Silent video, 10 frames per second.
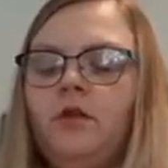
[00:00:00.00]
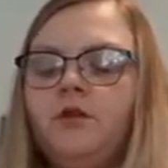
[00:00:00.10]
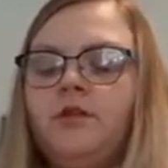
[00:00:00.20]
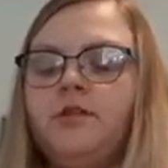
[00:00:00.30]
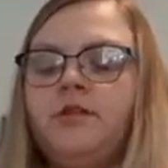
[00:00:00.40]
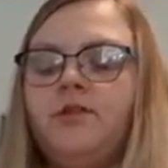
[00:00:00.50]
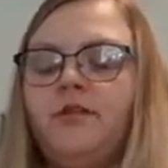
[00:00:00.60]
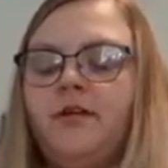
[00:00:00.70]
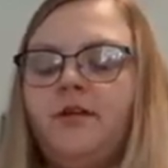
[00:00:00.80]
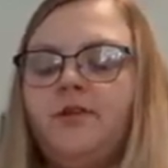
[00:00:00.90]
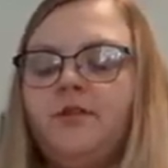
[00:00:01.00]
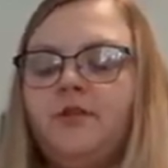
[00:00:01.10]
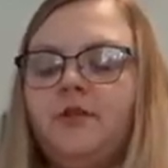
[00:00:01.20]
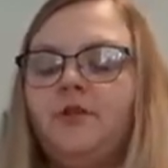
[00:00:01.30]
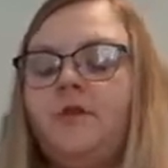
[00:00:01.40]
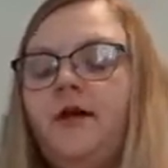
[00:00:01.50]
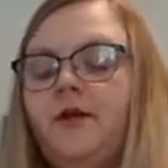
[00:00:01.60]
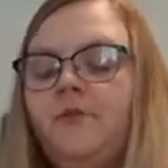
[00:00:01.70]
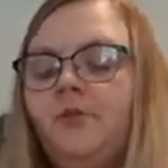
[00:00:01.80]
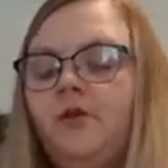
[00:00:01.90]
So the stuff that I used in
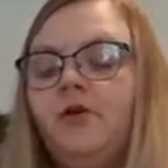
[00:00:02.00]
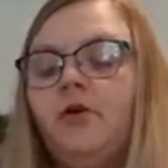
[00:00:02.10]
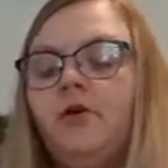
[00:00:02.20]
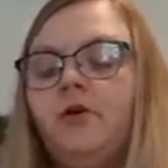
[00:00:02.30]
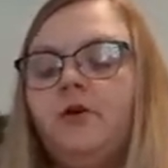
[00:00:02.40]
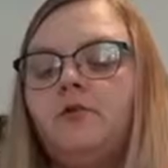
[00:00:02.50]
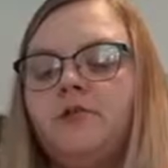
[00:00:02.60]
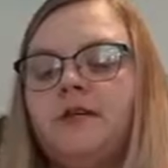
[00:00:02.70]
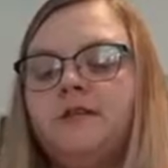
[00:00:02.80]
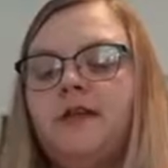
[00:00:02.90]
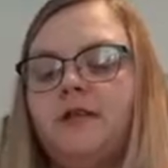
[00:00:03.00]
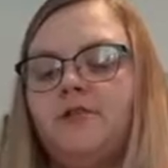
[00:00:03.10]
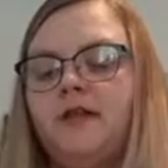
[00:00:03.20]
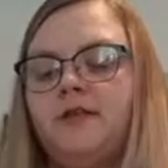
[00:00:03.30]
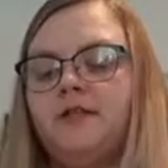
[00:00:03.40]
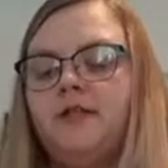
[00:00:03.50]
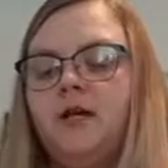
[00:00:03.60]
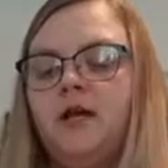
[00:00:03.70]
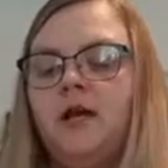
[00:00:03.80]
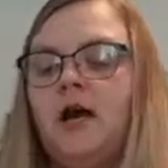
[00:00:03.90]
my boil, which has ZATARANS,
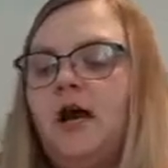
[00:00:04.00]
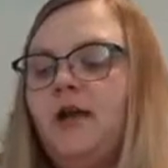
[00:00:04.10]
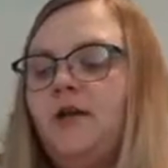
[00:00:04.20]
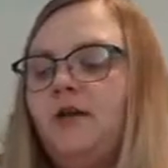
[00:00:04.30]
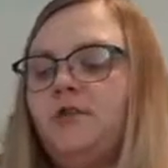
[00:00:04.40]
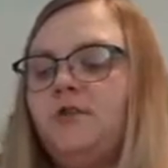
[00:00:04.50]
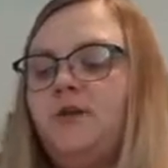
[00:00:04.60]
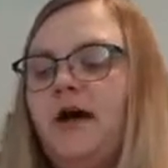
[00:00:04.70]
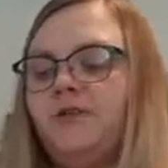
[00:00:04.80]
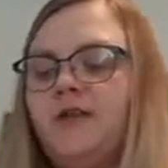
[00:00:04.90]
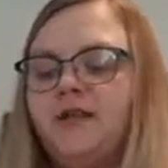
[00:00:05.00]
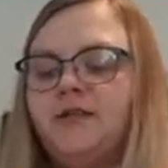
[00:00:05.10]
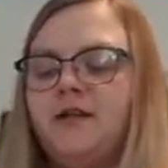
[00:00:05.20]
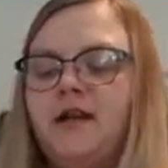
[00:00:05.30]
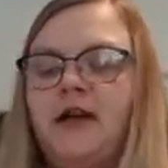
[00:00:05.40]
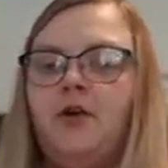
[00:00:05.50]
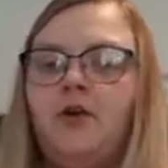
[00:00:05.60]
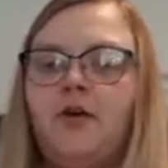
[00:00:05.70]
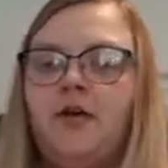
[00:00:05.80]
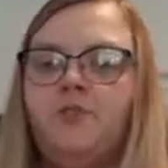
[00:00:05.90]
I didn't use the bag that has a net
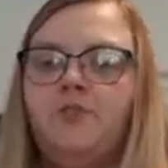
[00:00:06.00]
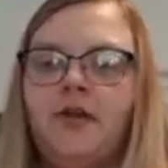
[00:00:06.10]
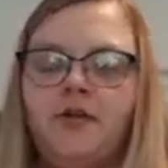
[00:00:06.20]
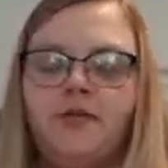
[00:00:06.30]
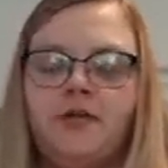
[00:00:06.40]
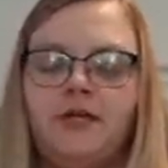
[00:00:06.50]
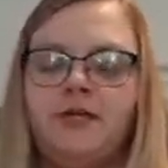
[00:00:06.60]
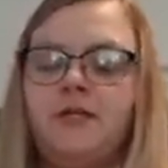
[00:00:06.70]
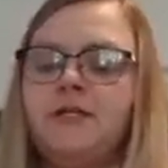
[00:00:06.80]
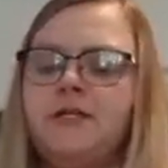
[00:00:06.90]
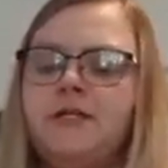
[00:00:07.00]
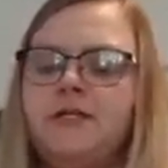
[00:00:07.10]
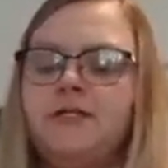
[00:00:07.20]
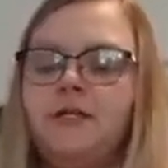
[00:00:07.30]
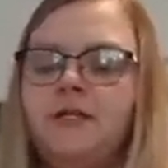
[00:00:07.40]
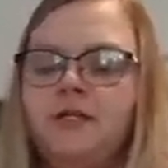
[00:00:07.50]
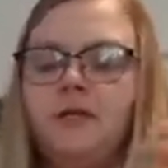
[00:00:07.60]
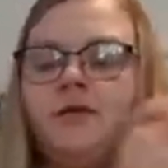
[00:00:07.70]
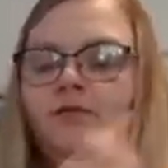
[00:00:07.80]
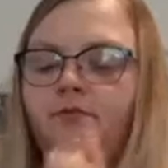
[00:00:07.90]
on it. I used like just a seasoning,
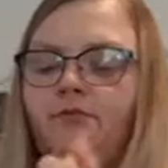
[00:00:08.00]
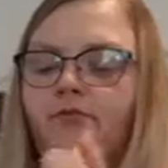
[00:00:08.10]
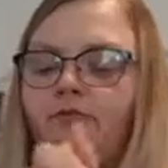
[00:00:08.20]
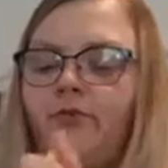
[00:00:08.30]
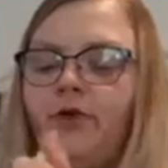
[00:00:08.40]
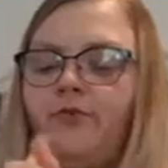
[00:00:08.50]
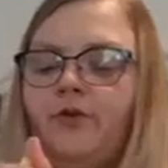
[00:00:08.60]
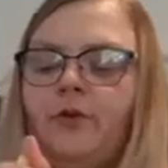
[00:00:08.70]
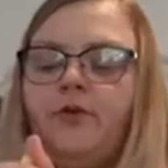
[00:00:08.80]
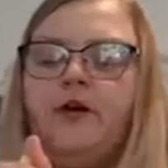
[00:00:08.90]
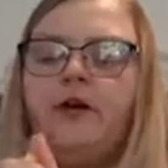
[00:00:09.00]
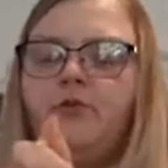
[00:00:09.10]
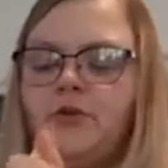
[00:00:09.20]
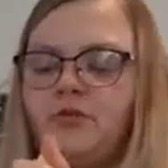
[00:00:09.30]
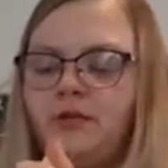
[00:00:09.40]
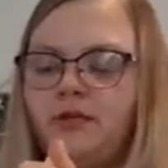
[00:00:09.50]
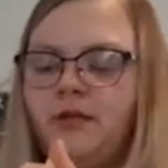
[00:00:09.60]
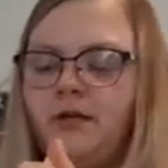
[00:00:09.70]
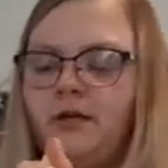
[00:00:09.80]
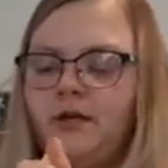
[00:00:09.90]
the Free Flow, that orange one.
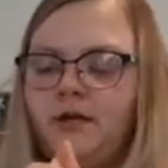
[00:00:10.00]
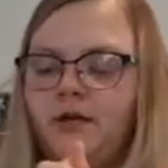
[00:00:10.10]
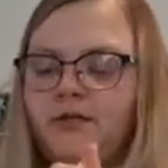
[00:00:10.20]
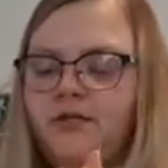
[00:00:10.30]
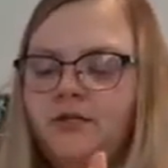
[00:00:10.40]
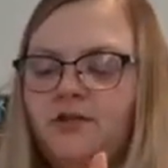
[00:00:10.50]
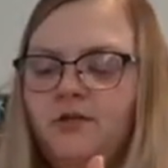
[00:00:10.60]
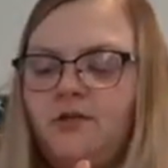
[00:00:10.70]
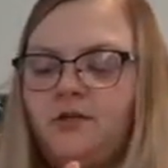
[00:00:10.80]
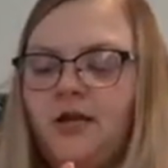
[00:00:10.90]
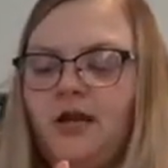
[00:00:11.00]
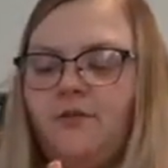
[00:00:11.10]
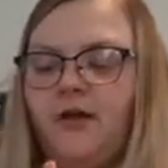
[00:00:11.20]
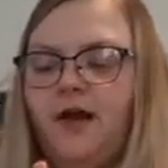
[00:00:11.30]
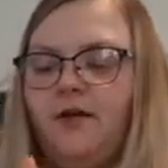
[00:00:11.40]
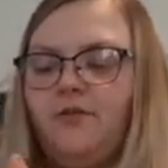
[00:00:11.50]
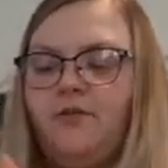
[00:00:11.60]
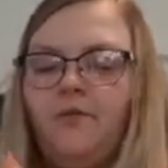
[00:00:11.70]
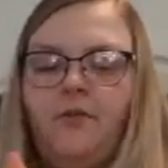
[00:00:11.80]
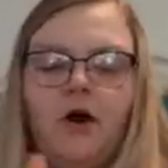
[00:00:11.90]
It's just a little tiny bag for
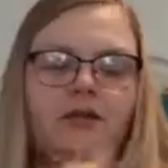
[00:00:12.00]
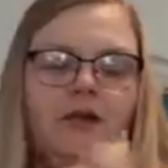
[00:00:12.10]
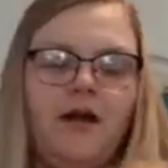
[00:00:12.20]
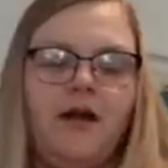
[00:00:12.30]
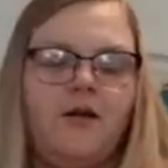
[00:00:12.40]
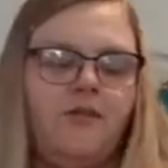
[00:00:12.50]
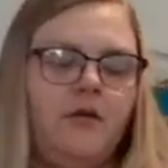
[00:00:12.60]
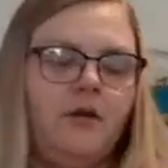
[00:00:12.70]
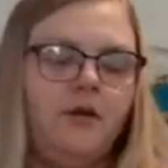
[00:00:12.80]
the pot that I have.